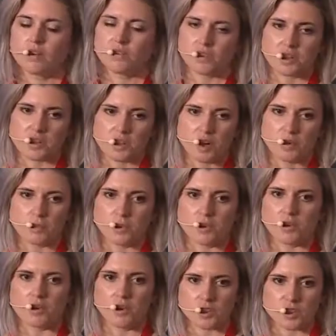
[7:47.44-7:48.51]
For example,
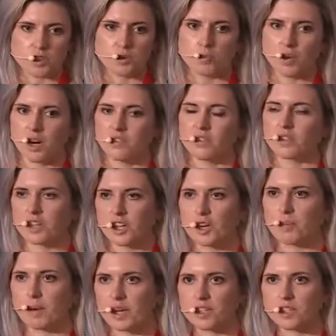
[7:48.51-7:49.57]
also private key
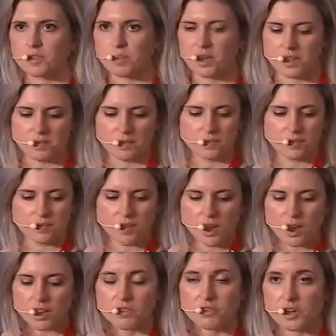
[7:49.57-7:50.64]
management.
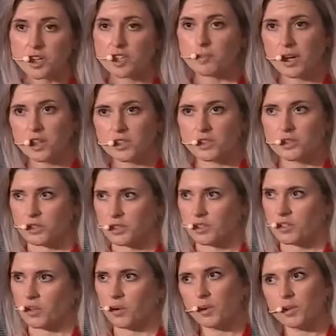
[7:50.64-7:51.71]
If we expect
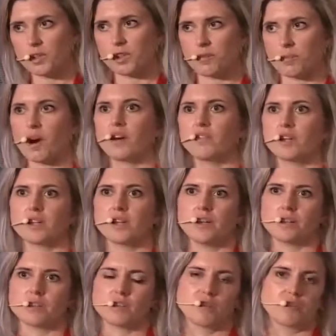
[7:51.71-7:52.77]
users to hold their private
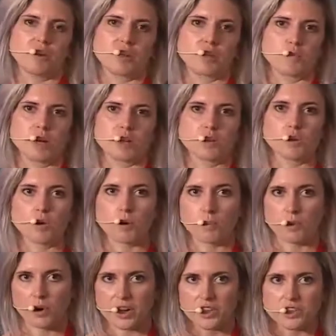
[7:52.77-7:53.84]
keys, if we expect
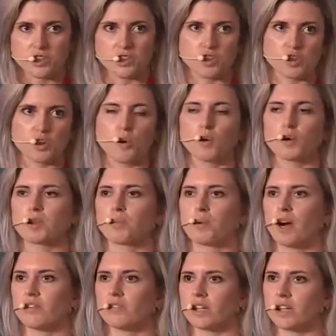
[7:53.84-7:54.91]
corporations to hold the
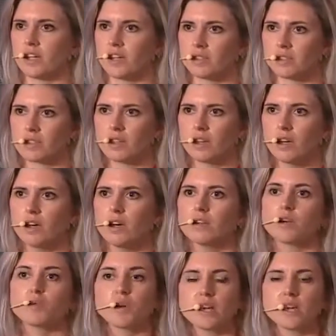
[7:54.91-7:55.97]
private keys,
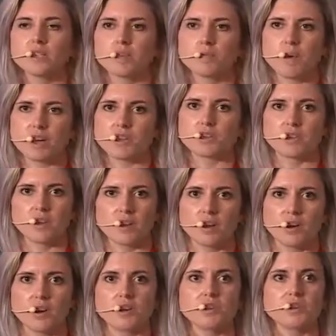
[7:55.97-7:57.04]
then we need to make sure that
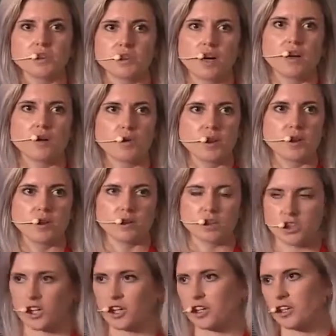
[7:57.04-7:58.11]
they understand what the
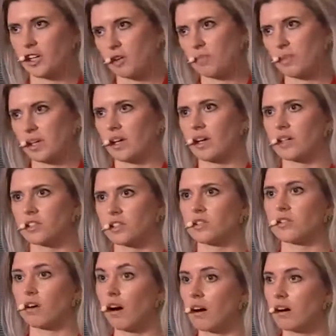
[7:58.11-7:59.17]
security
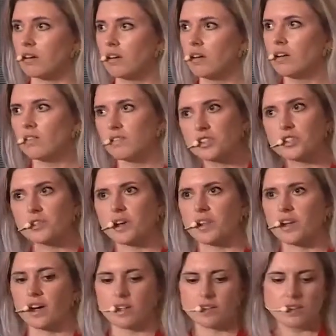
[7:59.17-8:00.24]
implications are for doing
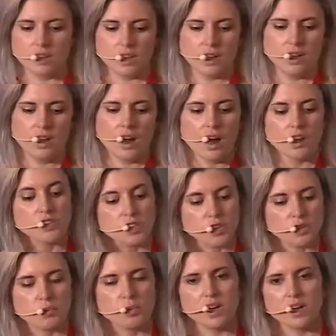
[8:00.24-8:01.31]
that. And
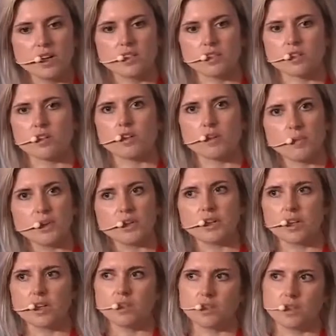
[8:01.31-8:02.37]
so as a
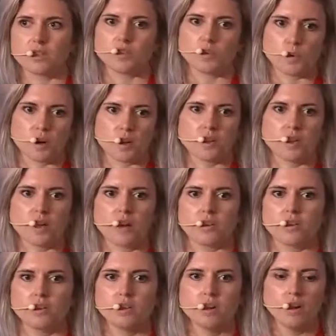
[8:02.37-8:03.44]
community need to work
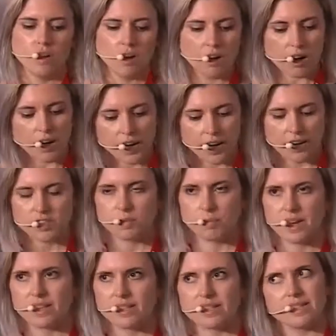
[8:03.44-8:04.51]
together on how to
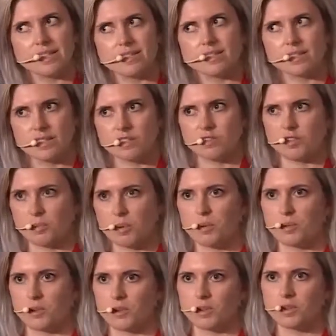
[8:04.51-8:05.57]
make this easier for
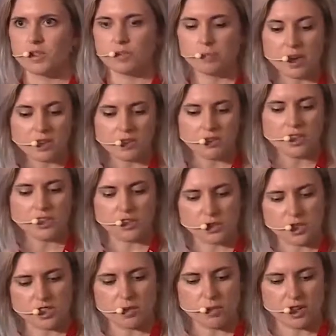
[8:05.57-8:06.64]
people to make the right
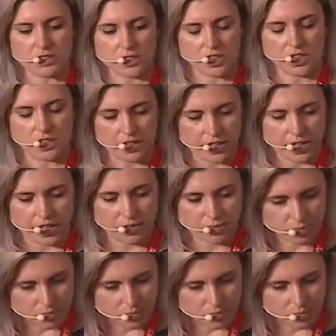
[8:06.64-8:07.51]
choice about security.